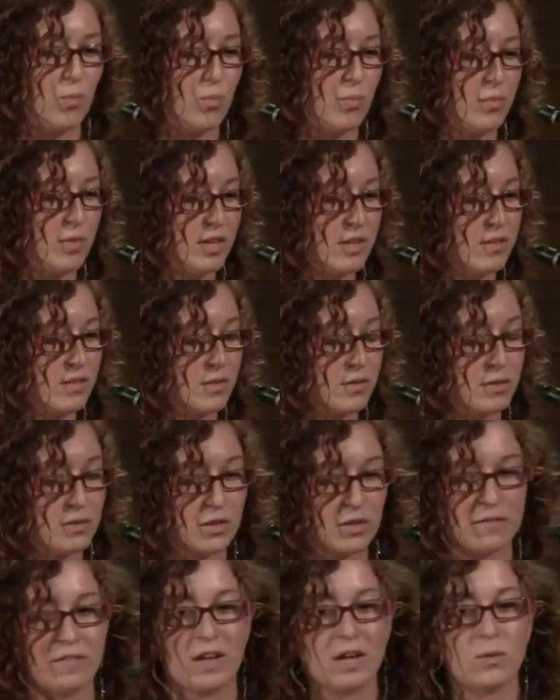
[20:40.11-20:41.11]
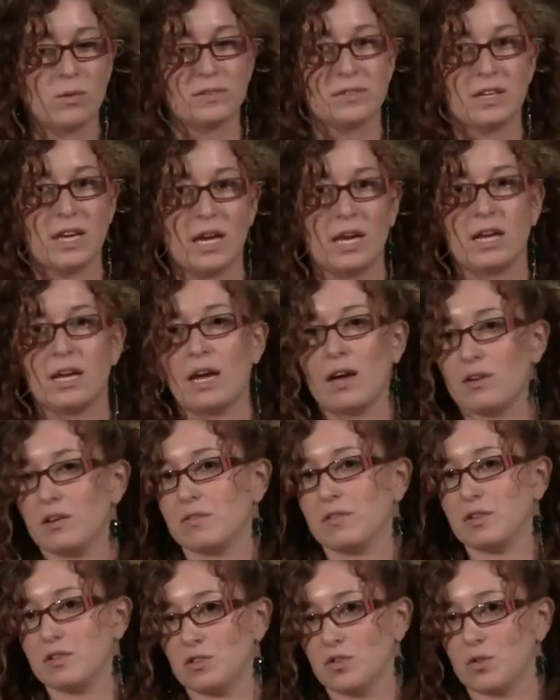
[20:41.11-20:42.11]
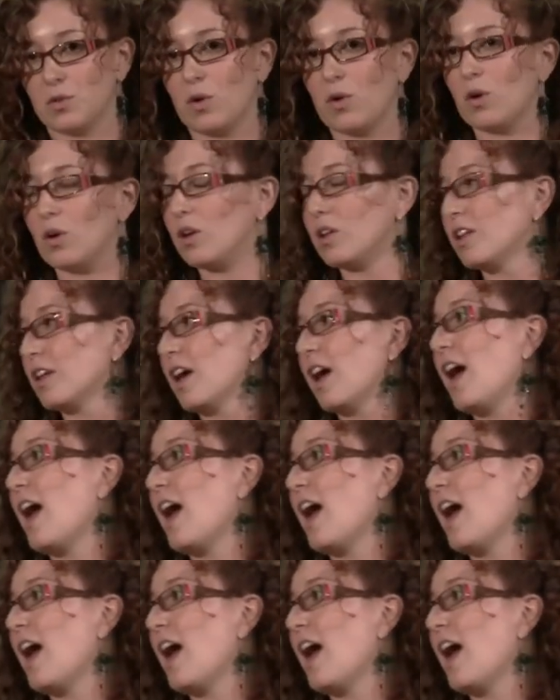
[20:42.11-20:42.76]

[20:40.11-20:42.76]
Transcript: this survey was getting out of control.